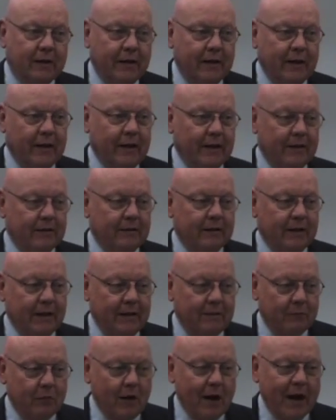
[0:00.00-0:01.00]

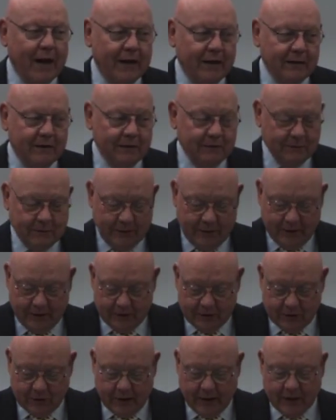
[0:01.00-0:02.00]
And Brian
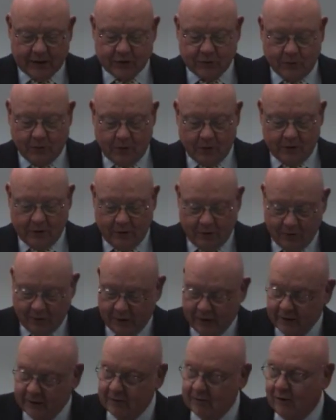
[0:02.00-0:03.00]
is an expert
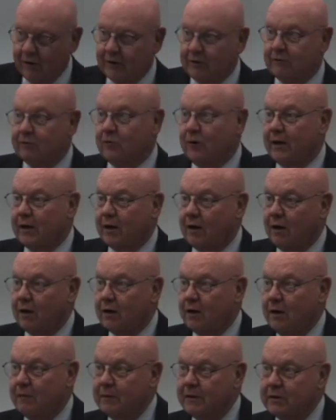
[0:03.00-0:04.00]
on credit
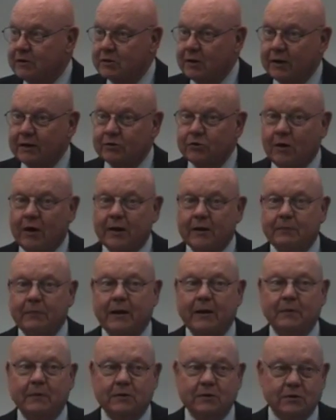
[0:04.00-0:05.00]
card companies' electronic
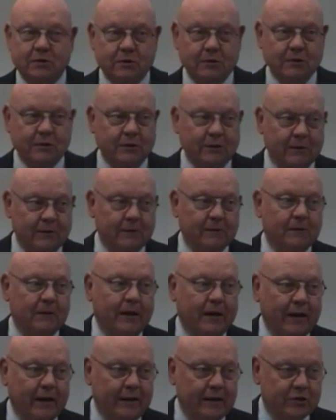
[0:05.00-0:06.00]
payments.
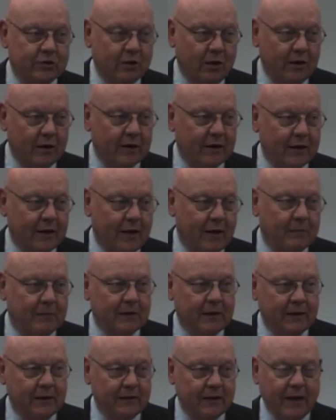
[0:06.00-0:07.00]
And he started a
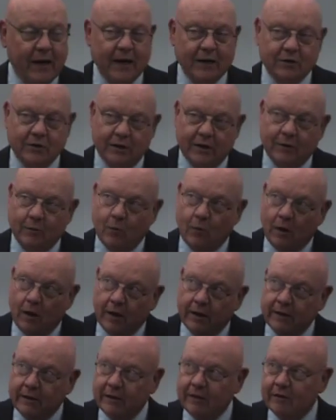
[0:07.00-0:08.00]
company that actually
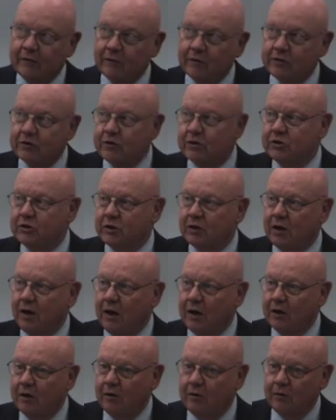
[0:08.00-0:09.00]
won the University of
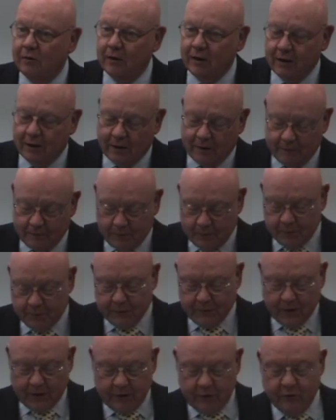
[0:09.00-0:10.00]
Chicago
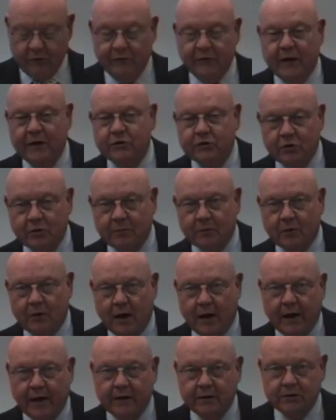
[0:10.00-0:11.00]
New Venture
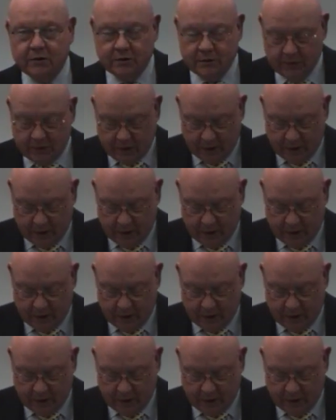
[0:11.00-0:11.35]
Prize